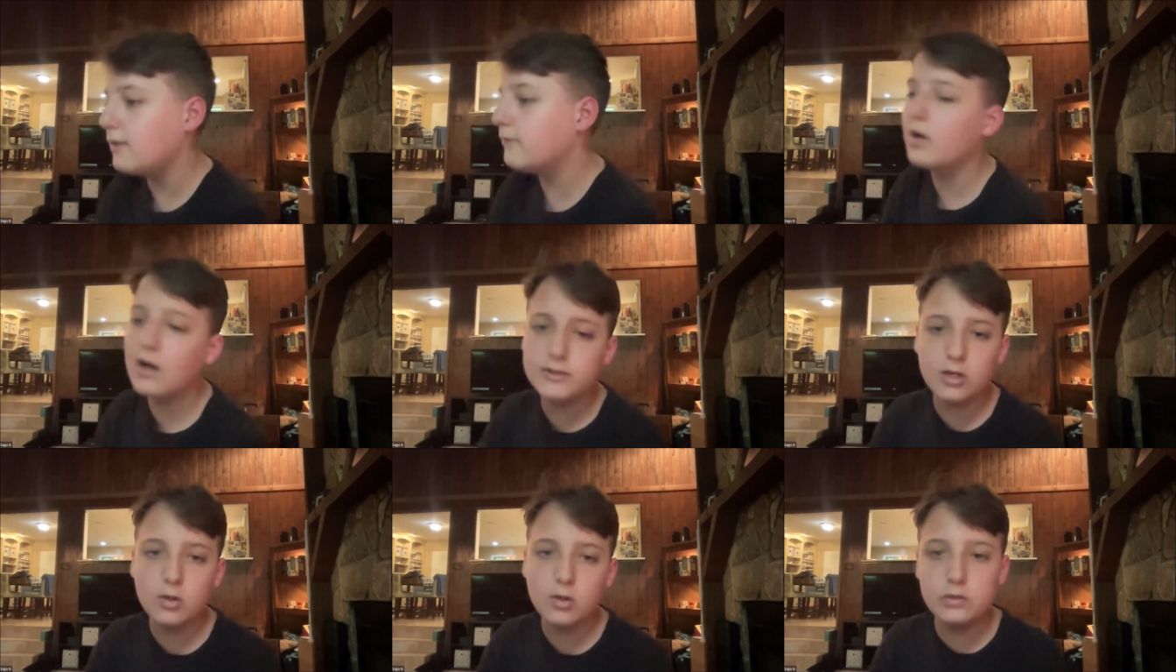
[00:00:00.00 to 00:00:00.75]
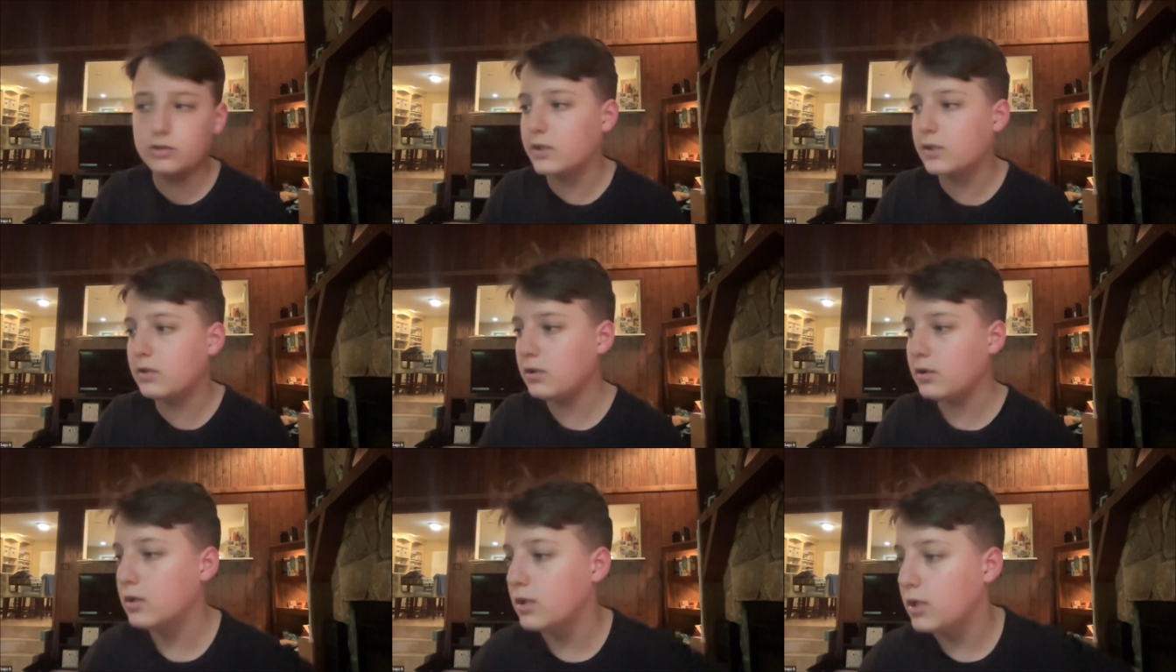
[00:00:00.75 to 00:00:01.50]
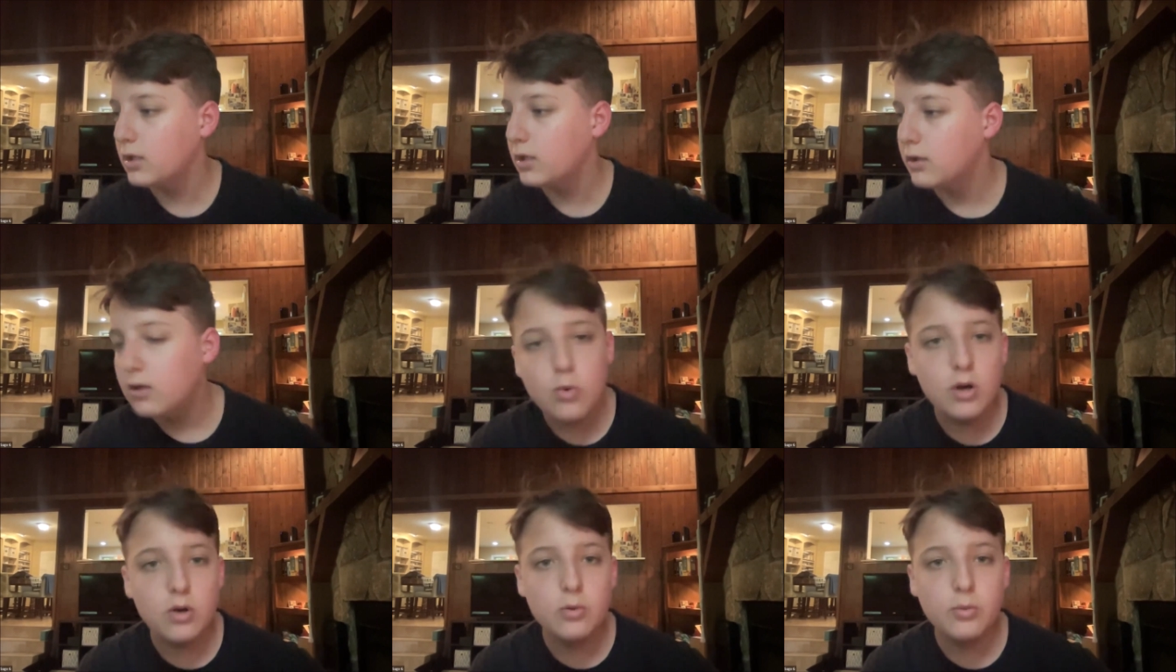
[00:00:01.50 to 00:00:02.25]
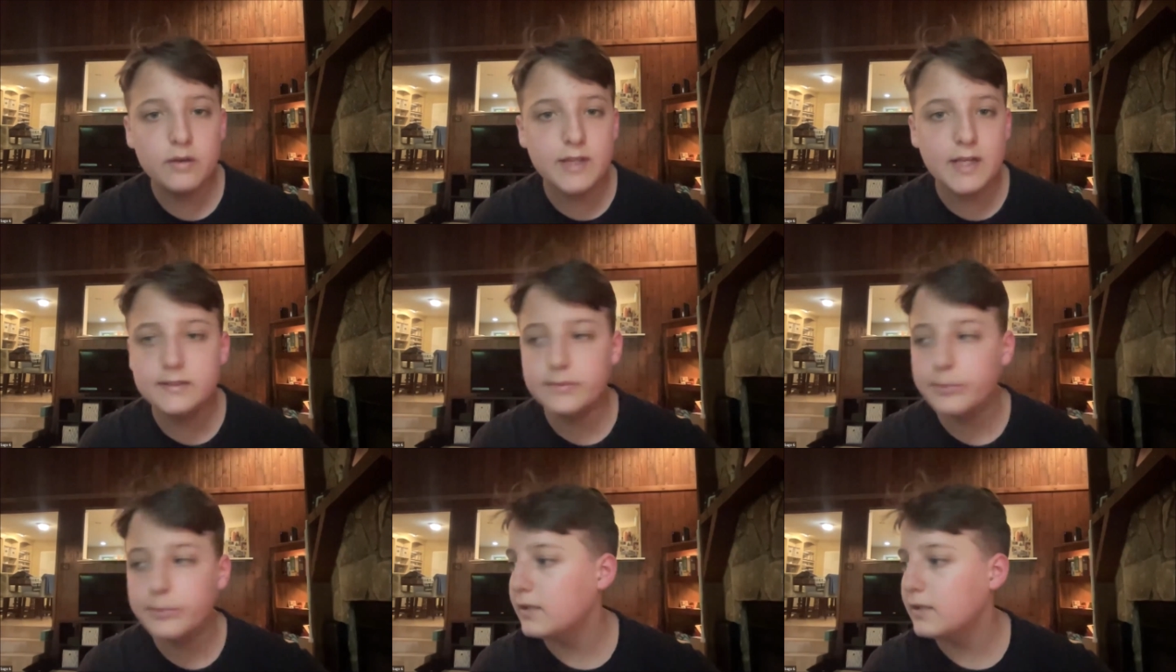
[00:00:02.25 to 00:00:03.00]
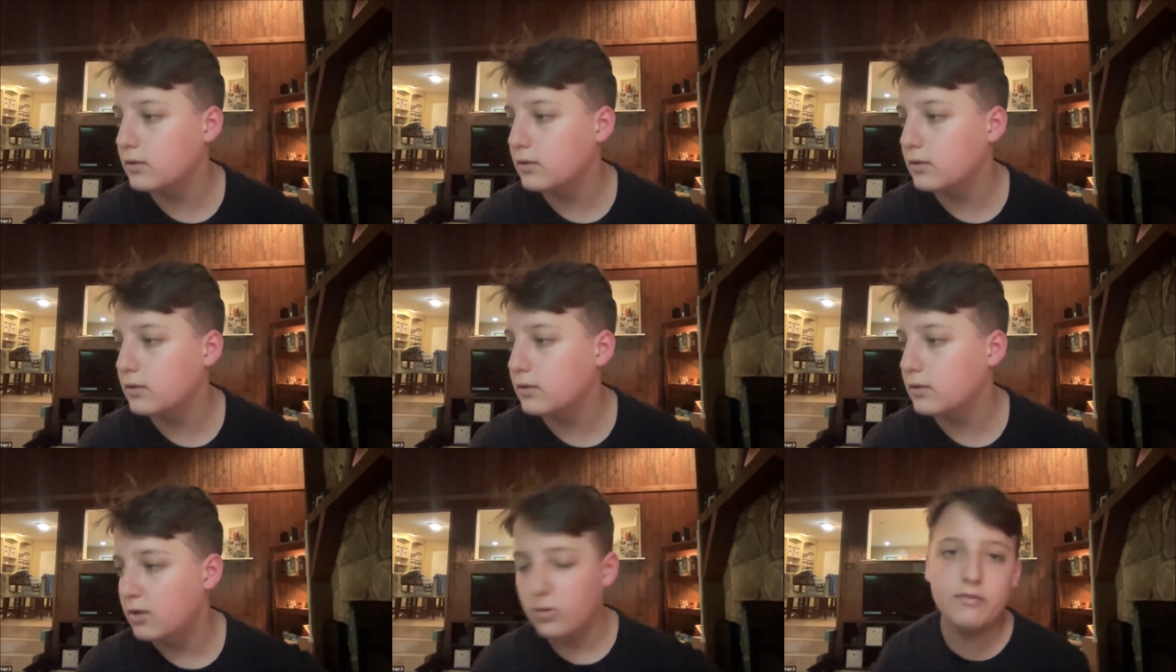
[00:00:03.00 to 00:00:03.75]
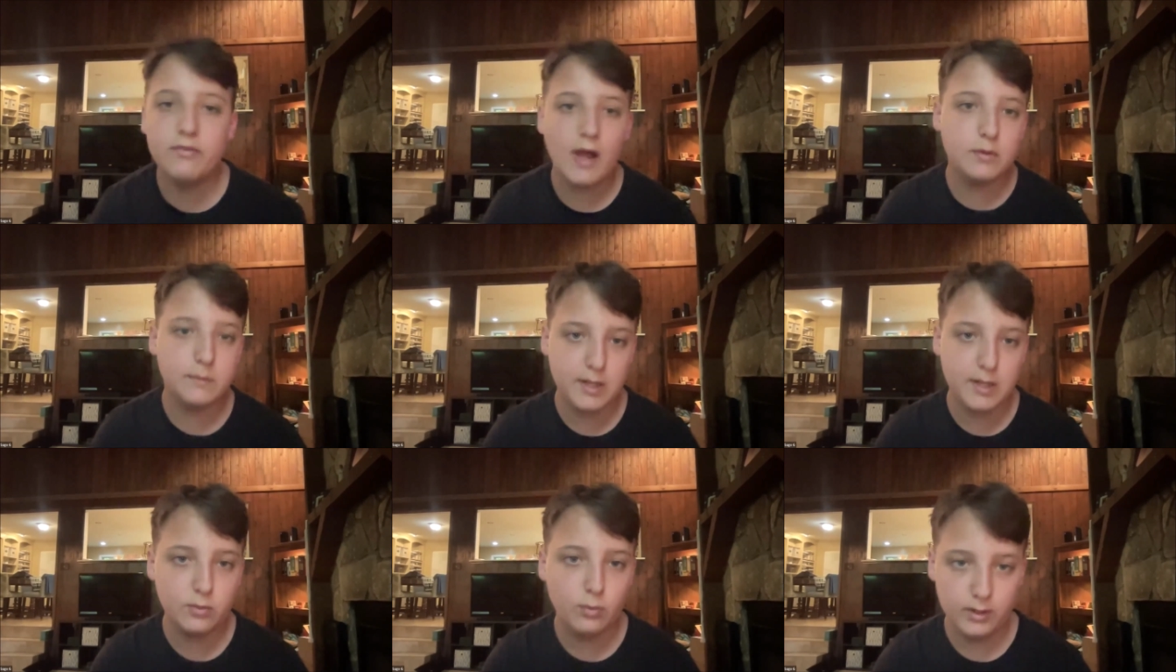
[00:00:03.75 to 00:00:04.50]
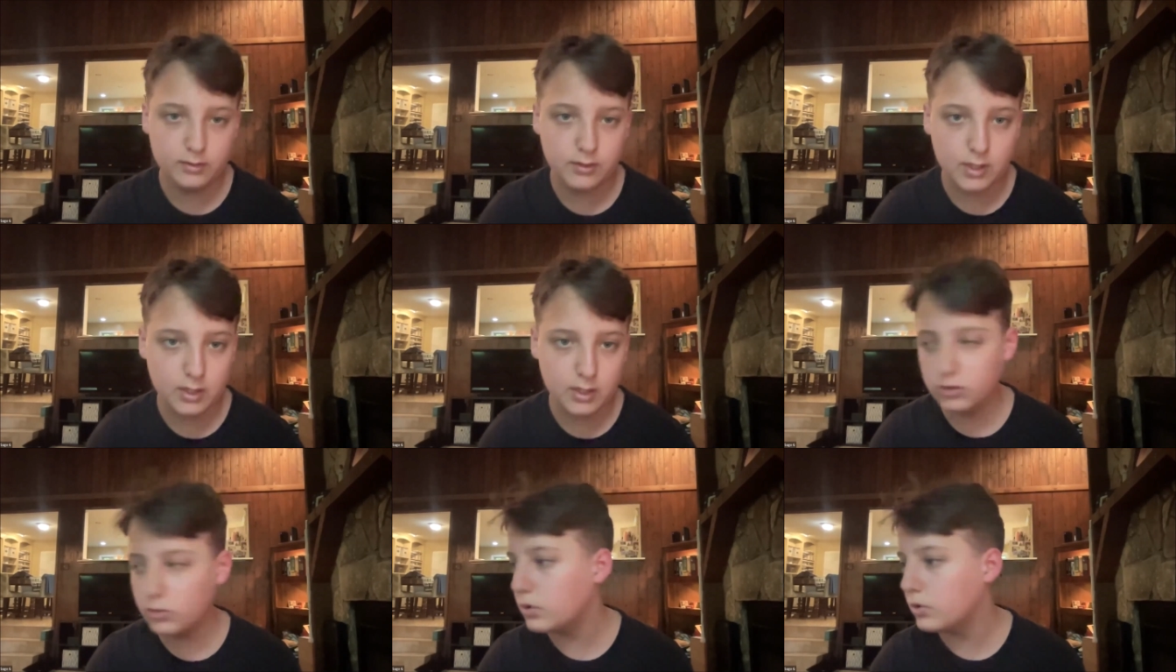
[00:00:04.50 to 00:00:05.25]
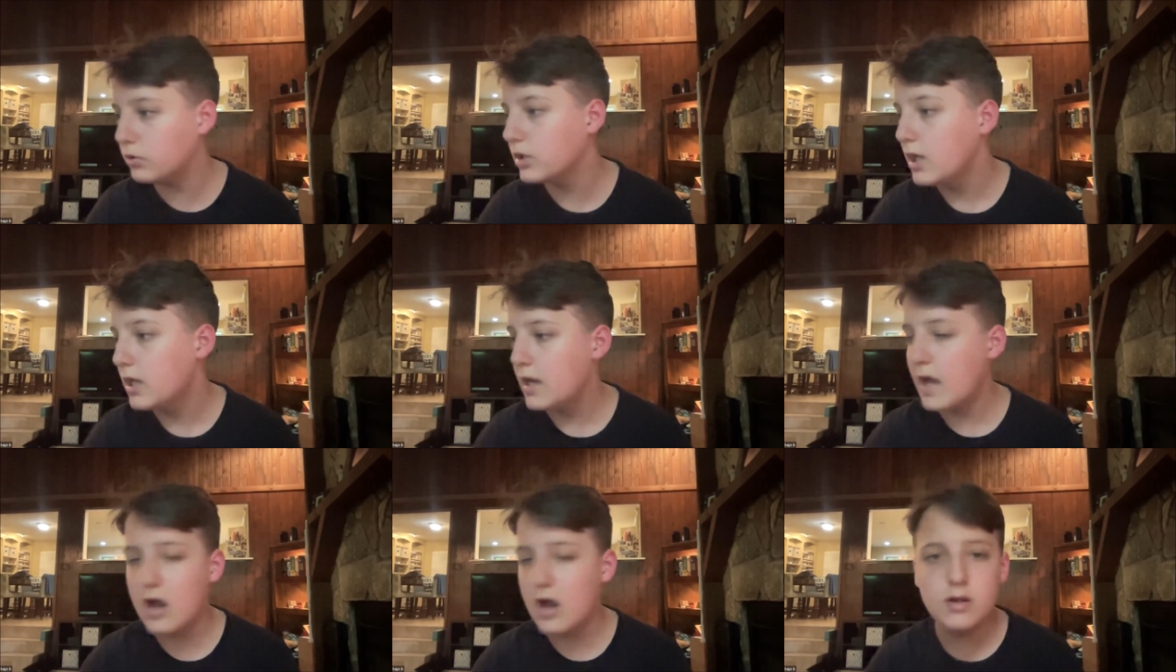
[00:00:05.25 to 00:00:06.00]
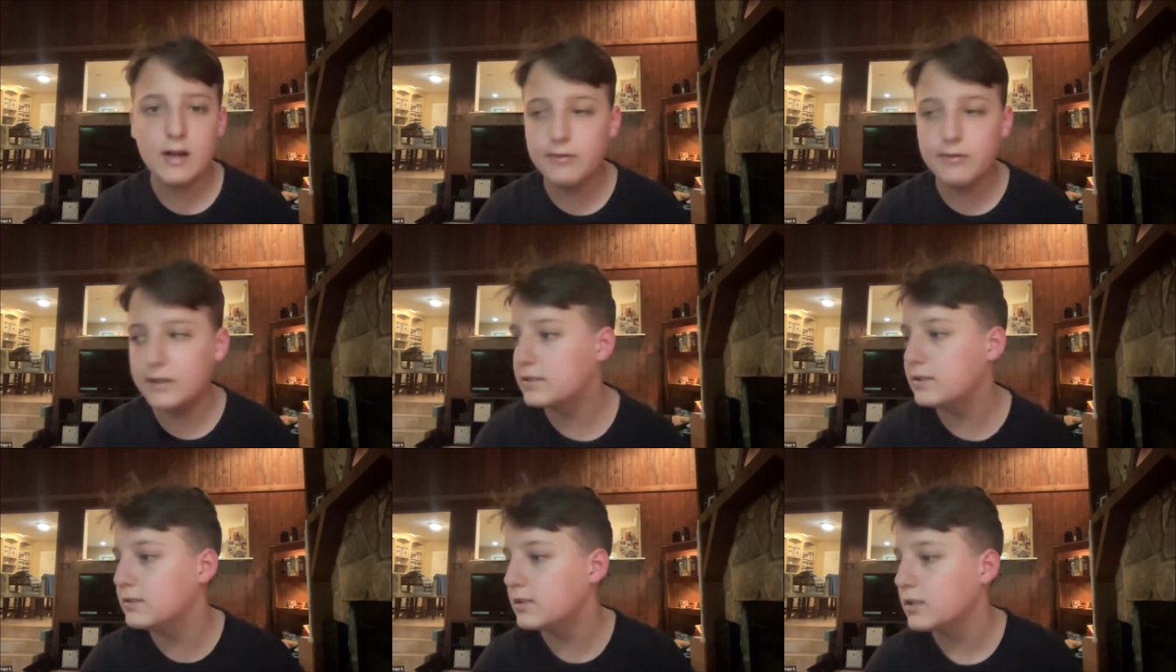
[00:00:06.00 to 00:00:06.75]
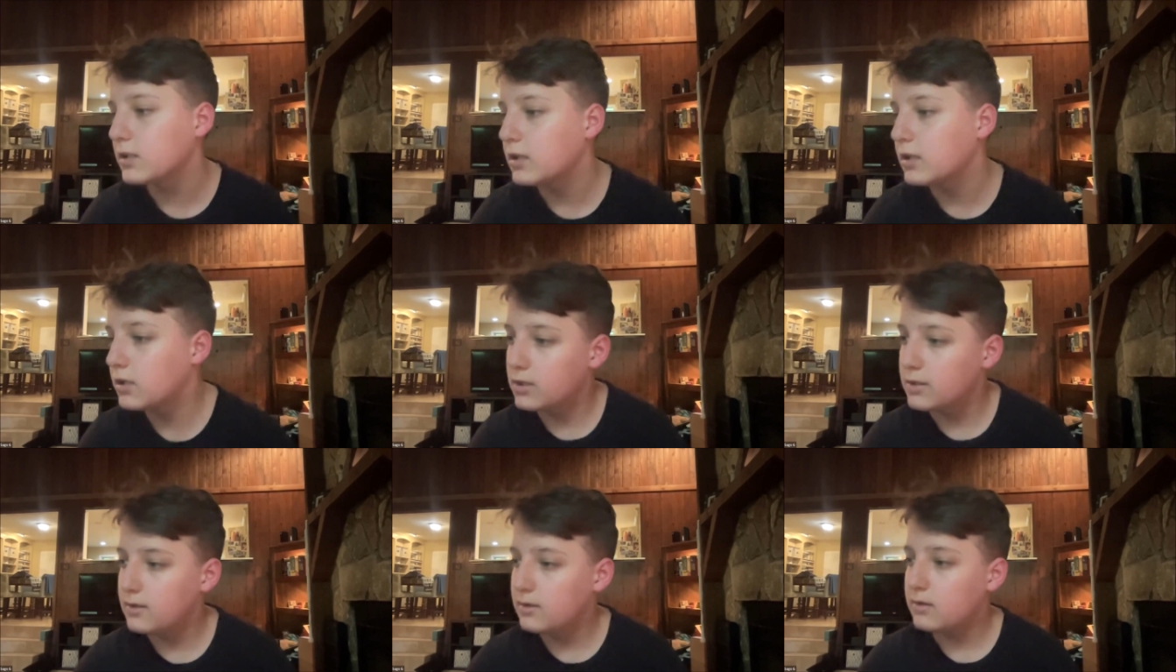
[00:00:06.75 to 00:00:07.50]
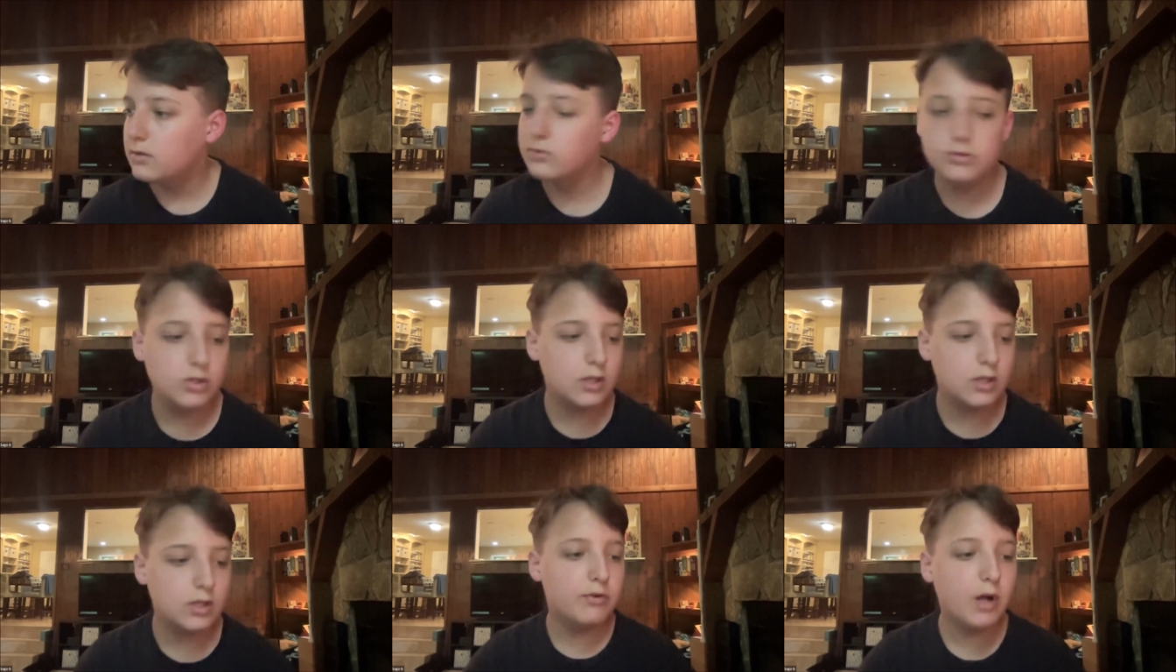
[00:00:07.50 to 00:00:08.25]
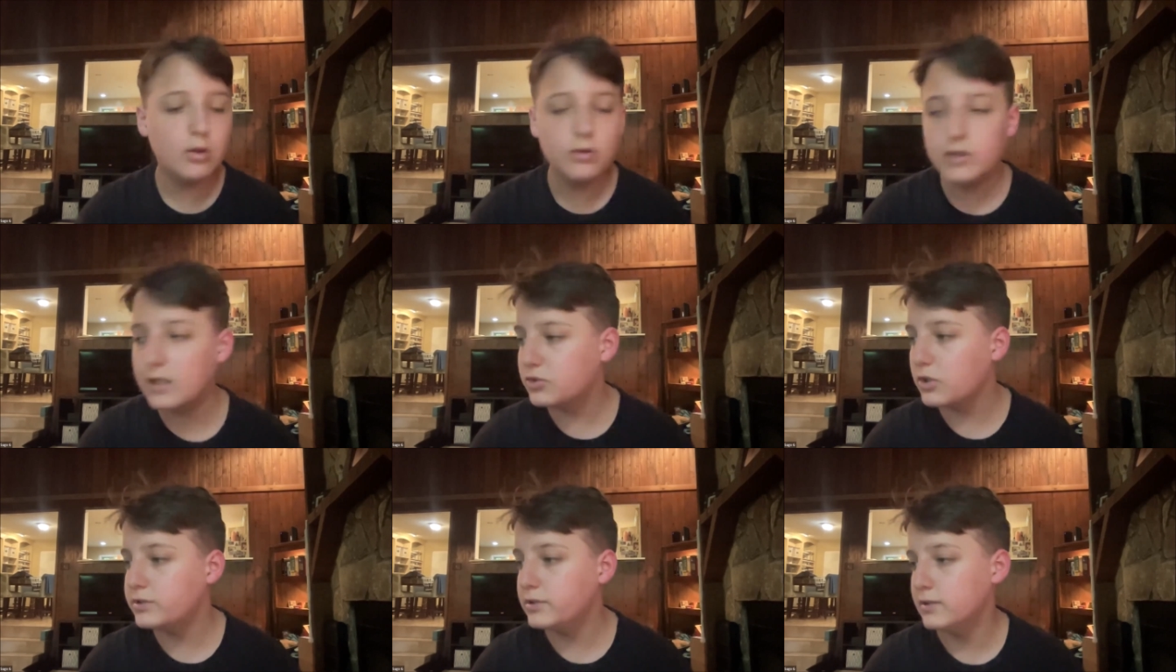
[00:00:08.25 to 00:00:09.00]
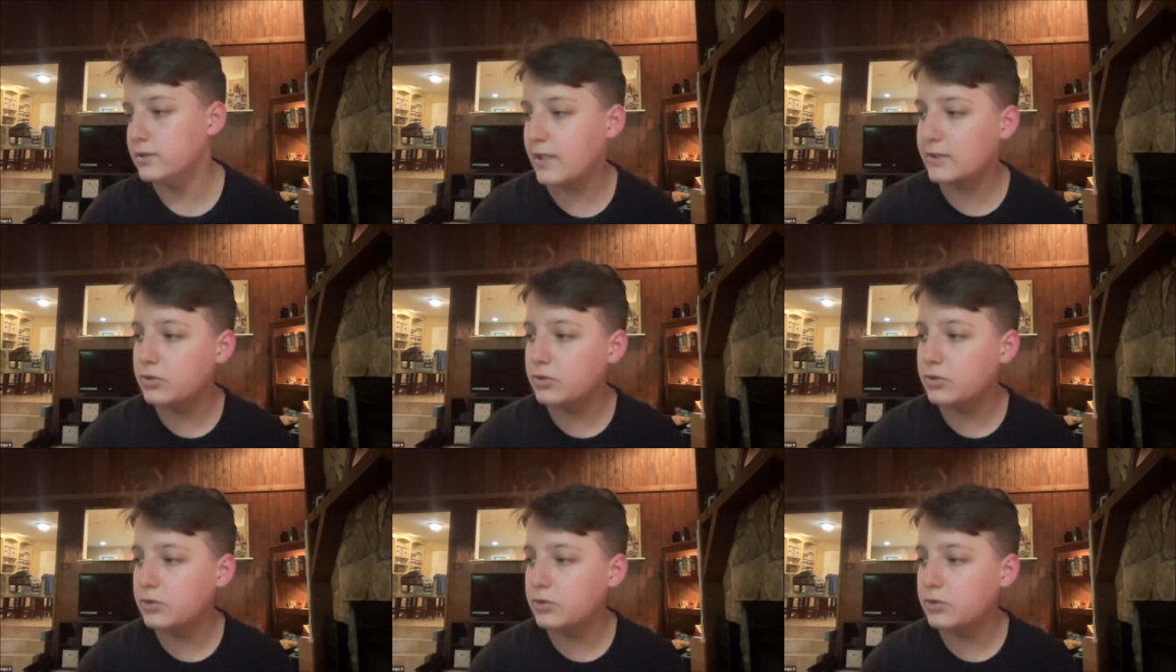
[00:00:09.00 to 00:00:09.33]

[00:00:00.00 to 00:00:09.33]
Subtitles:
And if you're out there wondering, well, what if that's me? What if I'm the blind one and you're out in the world? How can I fix this? You know, follow the instructions.